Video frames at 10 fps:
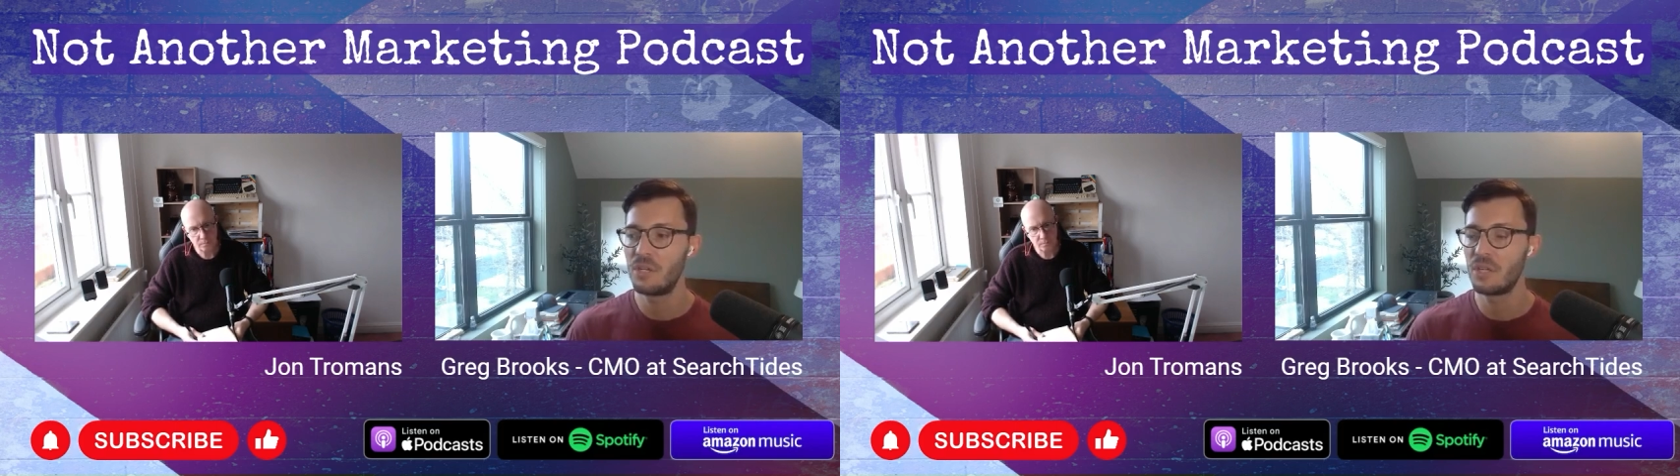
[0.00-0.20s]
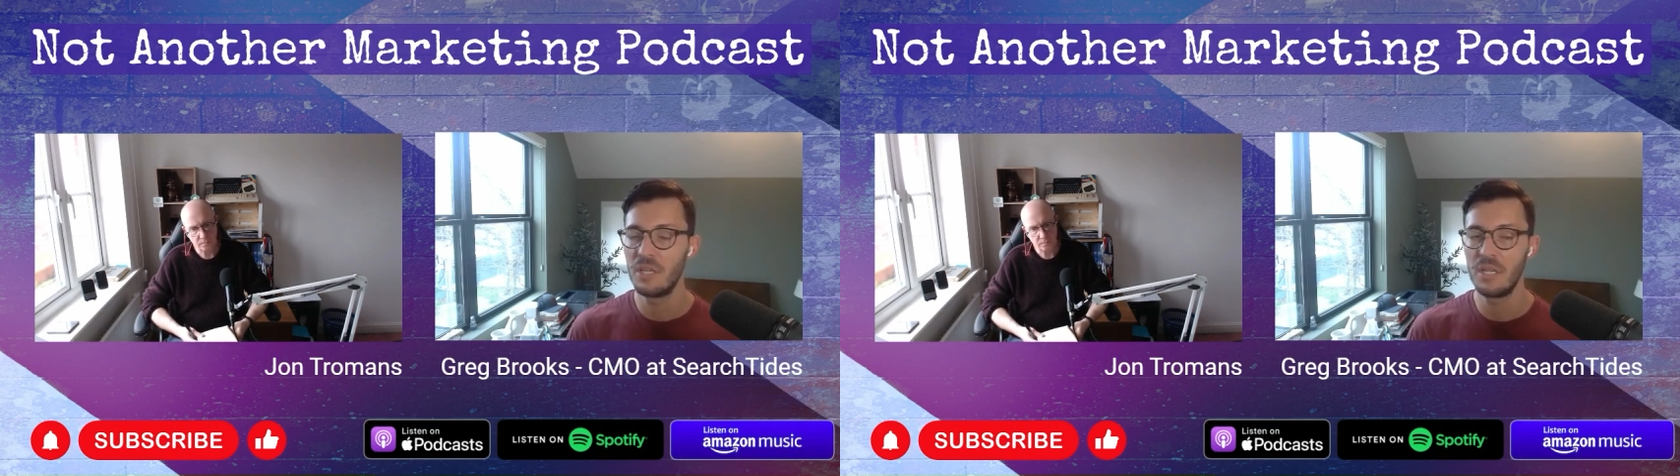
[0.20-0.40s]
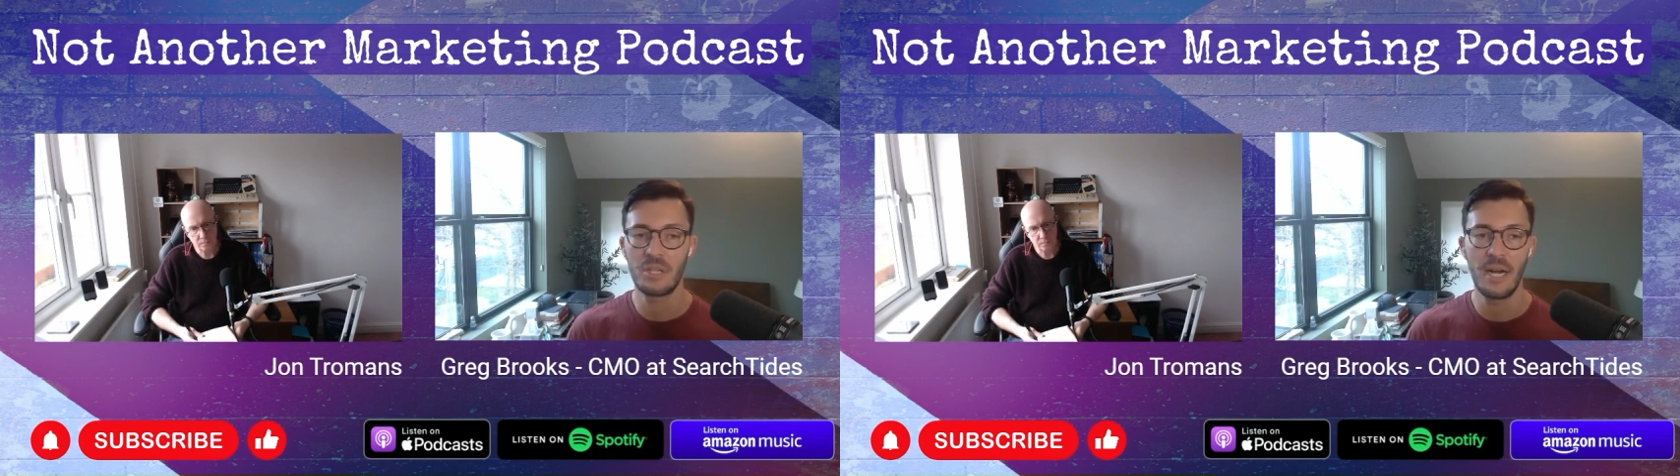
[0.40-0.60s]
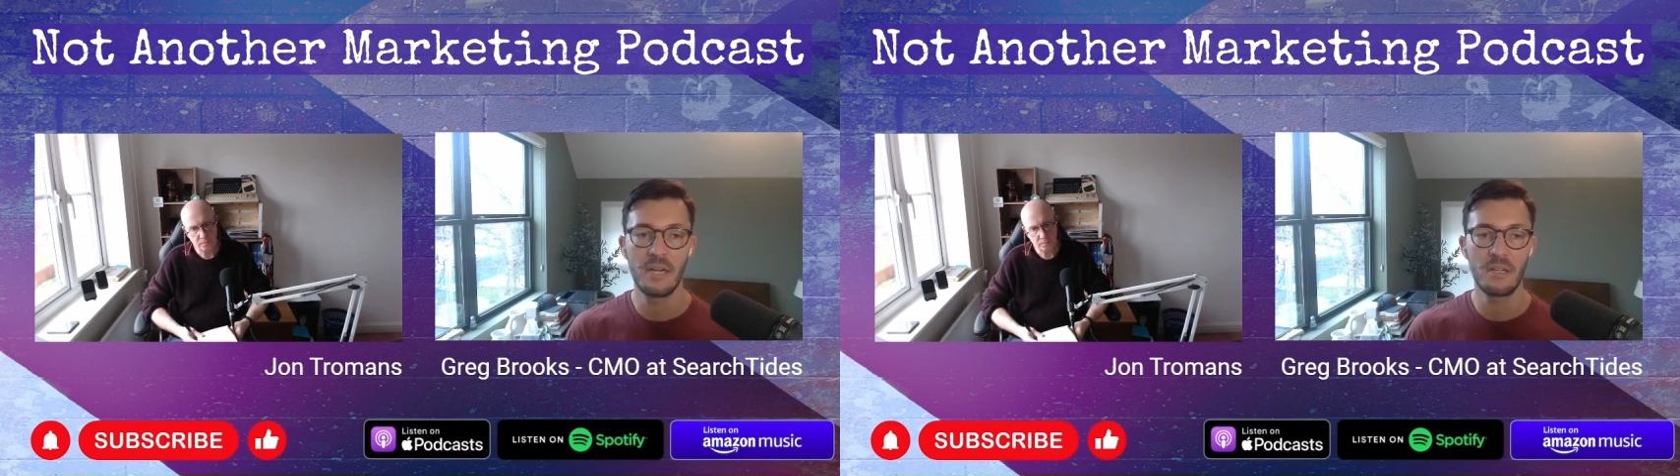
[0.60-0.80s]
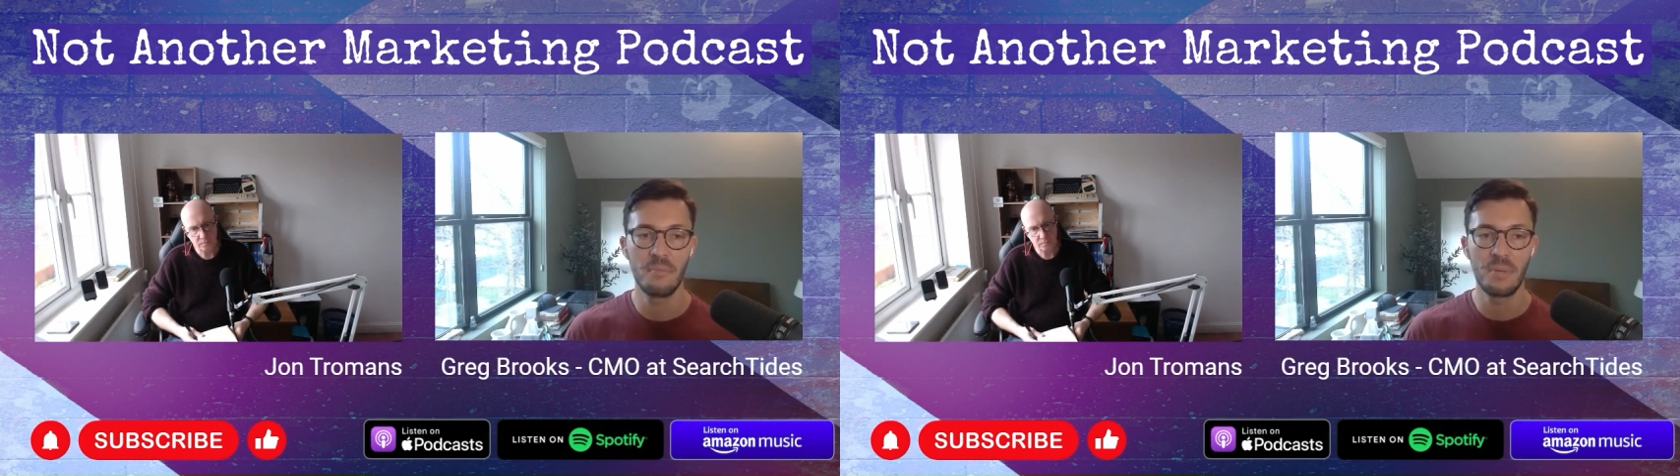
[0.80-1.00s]
shouldn't try to
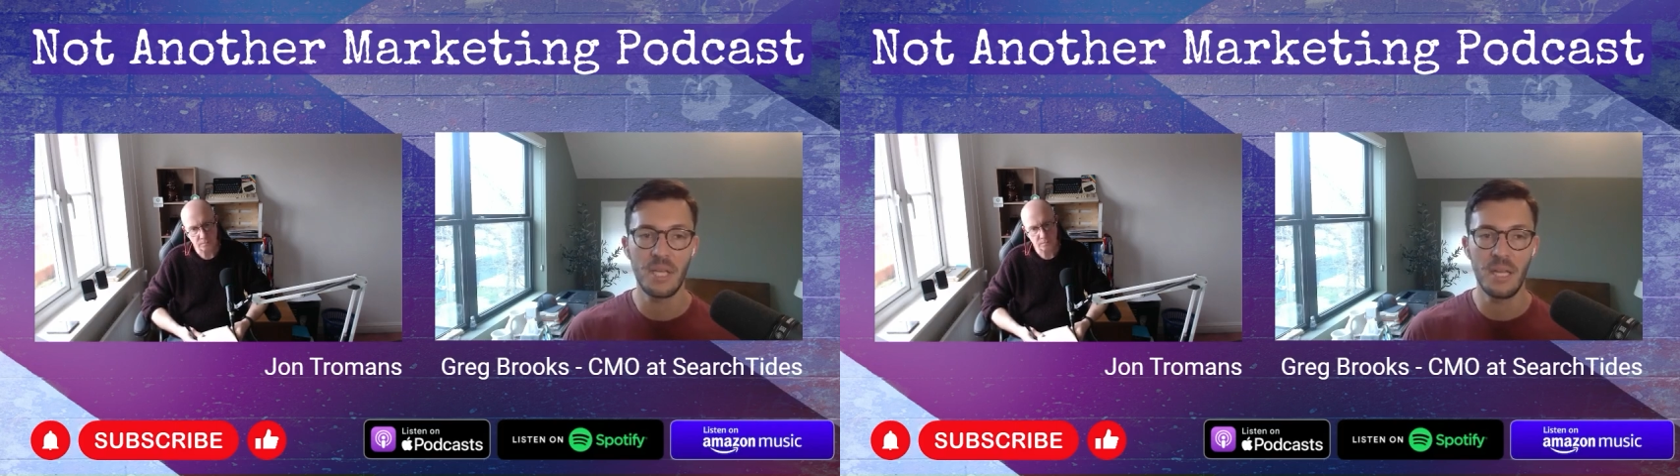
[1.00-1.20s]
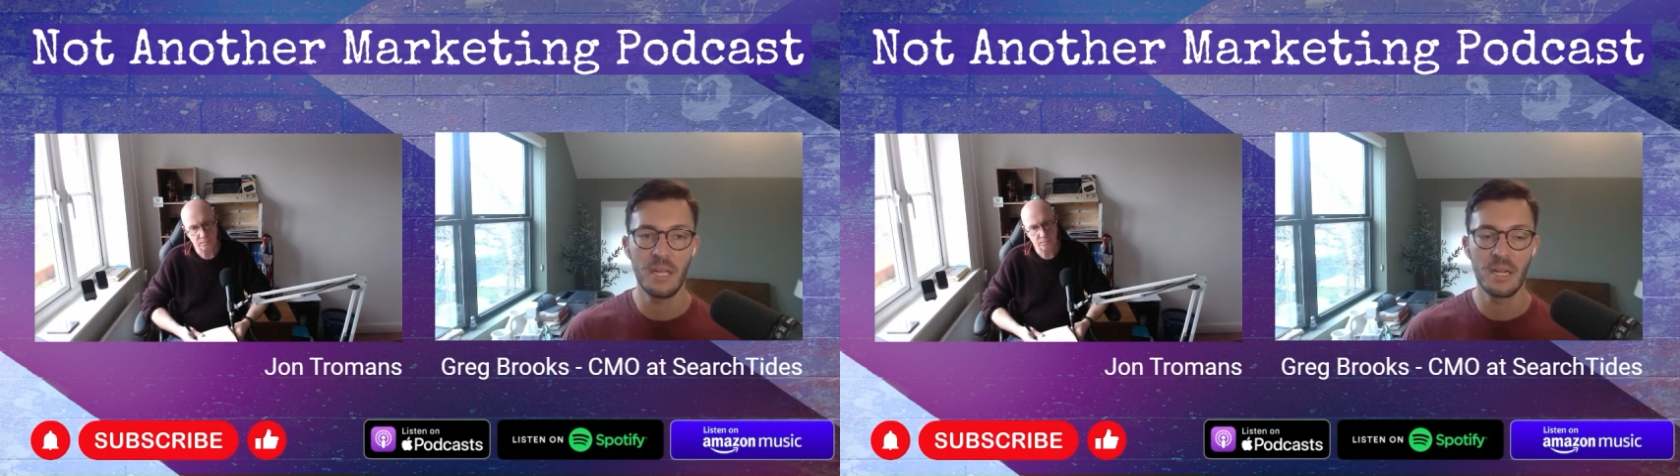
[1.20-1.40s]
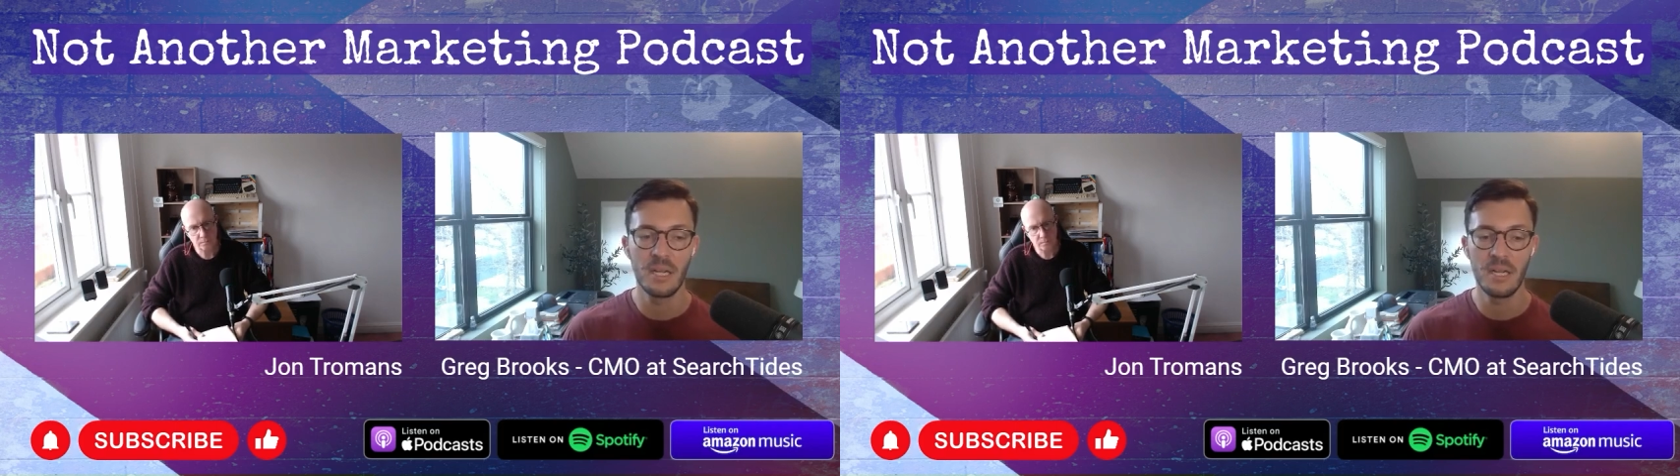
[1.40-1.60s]
compete